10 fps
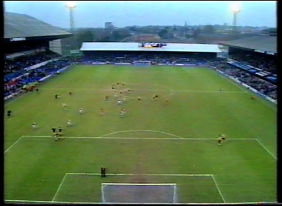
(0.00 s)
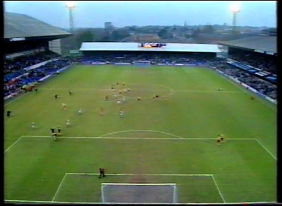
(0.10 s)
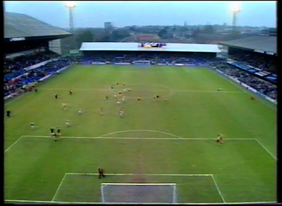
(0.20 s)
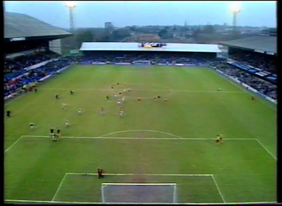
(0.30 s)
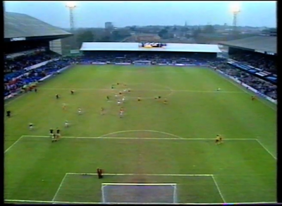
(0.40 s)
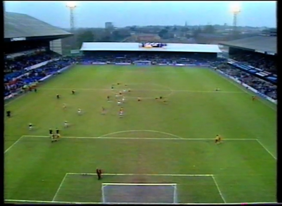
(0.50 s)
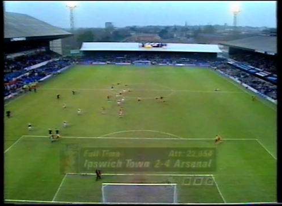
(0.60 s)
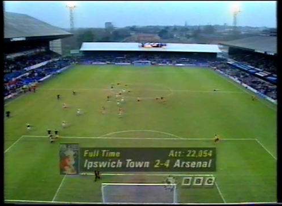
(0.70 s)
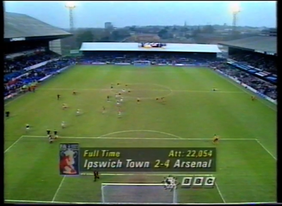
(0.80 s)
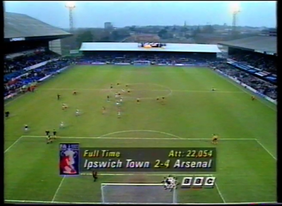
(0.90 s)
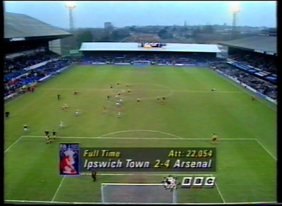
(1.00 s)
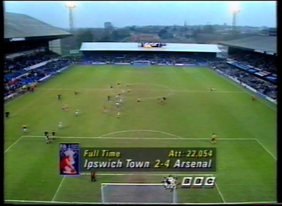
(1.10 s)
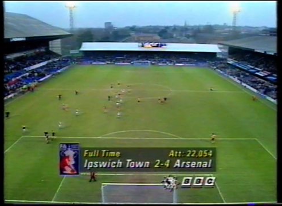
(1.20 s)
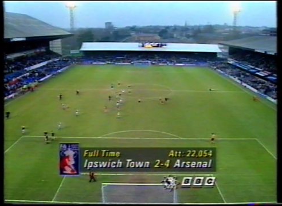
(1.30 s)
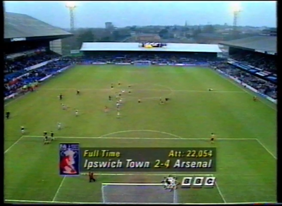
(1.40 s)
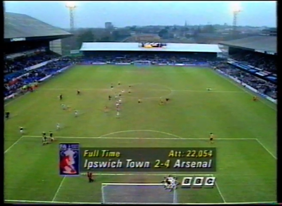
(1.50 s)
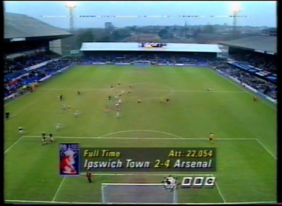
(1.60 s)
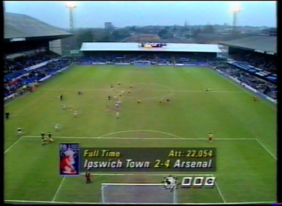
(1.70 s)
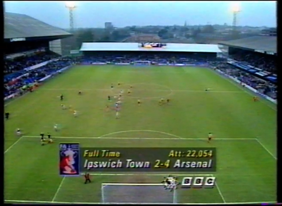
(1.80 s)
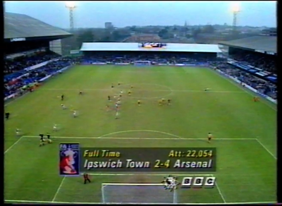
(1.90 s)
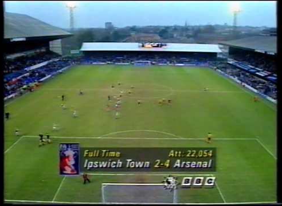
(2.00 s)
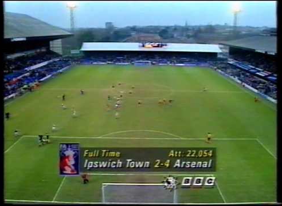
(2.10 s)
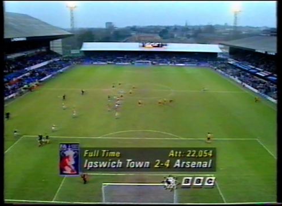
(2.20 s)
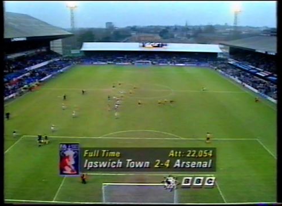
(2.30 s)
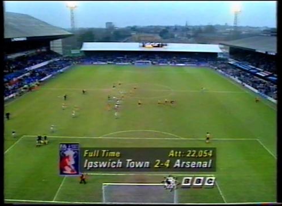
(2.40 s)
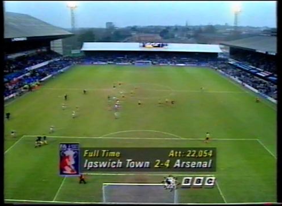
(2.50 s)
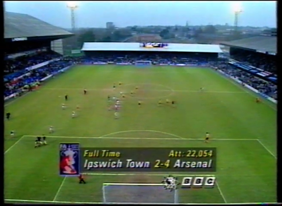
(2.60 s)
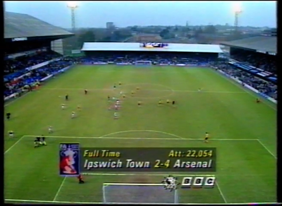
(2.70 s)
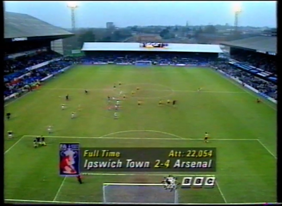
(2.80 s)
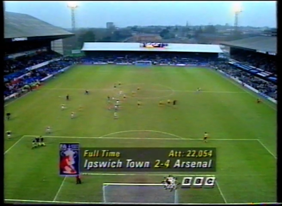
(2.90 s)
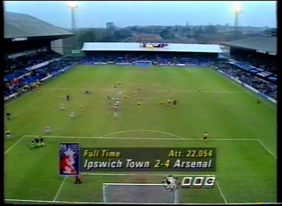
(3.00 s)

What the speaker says: No face is visible, so there are no lips to read.